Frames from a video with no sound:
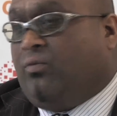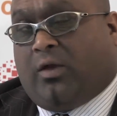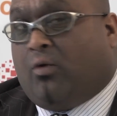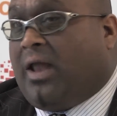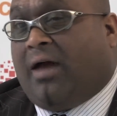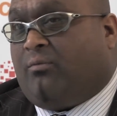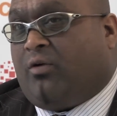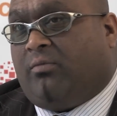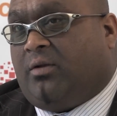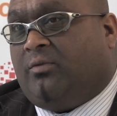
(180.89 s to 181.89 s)
They all have
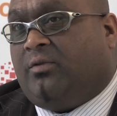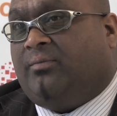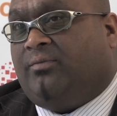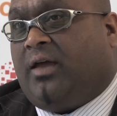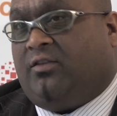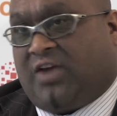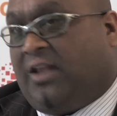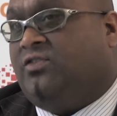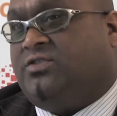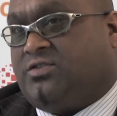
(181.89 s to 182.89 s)
problems and
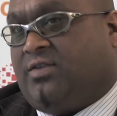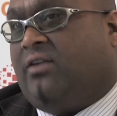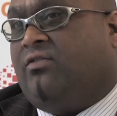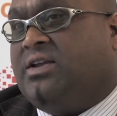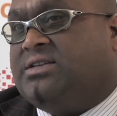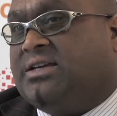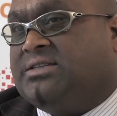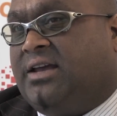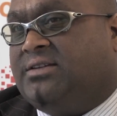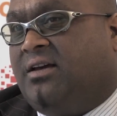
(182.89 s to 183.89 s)
challenges around free
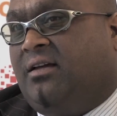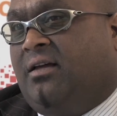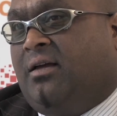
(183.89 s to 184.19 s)
text data,